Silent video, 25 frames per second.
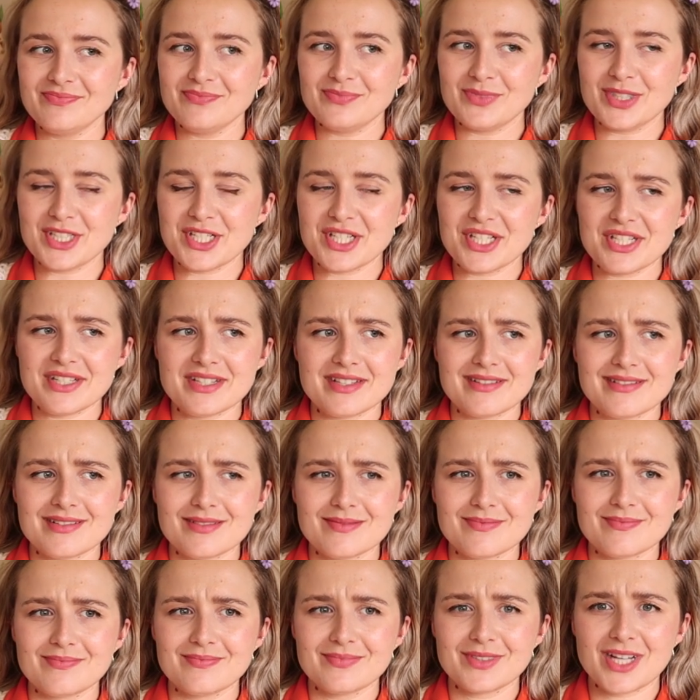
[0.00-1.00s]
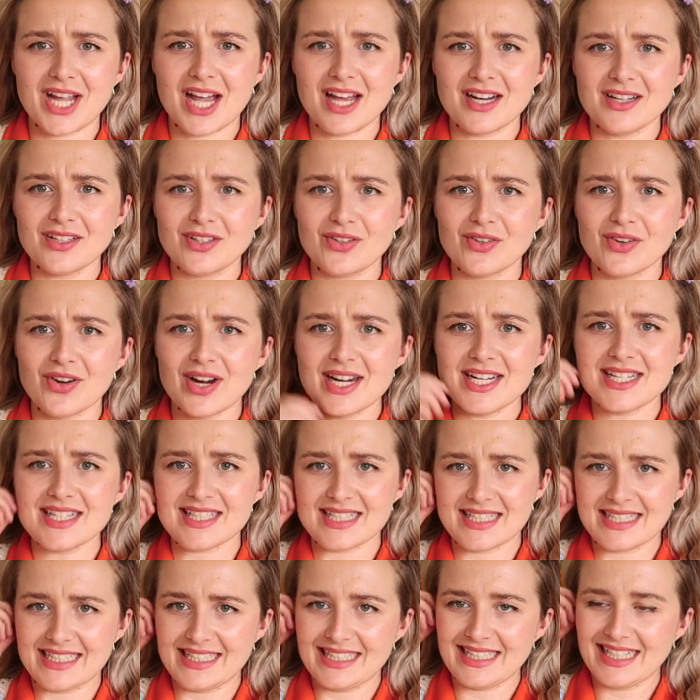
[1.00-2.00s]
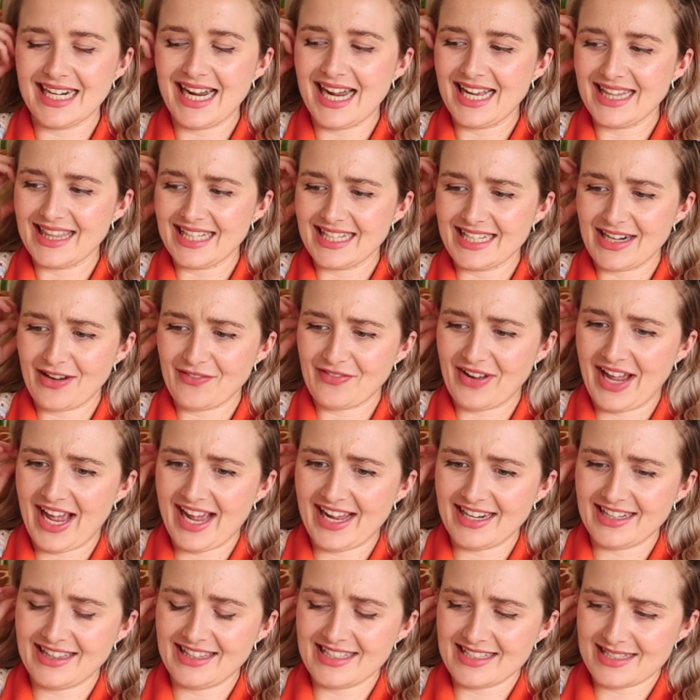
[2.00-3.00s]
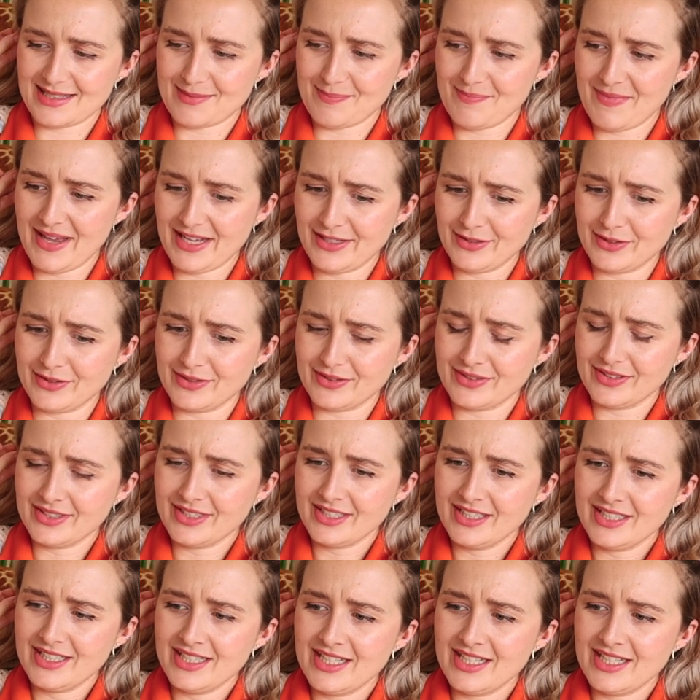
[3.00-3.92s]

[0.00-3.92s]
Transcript: which is kind of crazy that I've had this metal